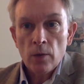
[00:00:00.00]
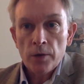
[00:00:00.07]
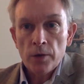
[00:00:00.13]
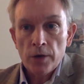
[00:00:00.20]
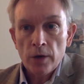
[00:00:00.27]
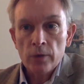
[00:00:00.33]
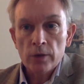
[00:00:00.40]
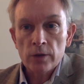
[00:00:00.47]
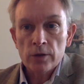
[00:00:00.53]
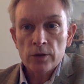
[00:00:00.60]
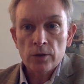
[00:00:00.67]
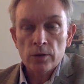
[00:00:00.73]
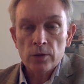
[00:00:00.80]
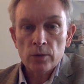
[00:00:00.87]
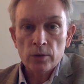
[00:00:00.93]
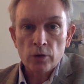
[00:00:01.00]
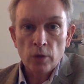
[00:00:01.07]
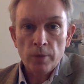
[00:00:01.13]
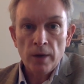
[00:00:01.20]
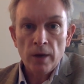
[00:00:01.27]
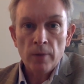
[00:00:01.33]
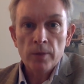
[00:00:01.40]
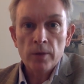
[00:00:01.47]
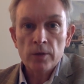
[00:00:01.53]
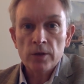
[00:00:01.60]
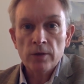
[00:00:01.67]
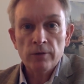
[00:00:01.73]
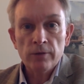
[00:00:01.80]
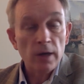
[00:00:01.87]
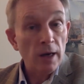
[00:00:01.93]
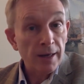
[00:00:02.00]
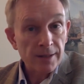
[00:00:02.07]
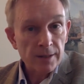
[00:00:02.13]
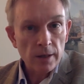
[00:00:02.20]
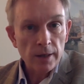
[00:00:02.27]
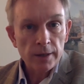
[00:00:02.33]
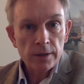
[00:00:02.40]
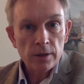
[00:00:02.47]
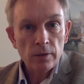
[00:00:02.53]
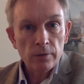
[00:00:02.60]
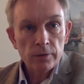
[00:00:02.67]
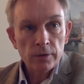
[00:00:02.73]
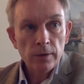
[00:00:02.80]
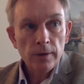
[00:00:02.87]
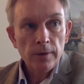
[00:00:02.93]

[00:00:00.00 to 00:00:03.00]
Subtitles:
We know that students will drop out because they feel isolated often.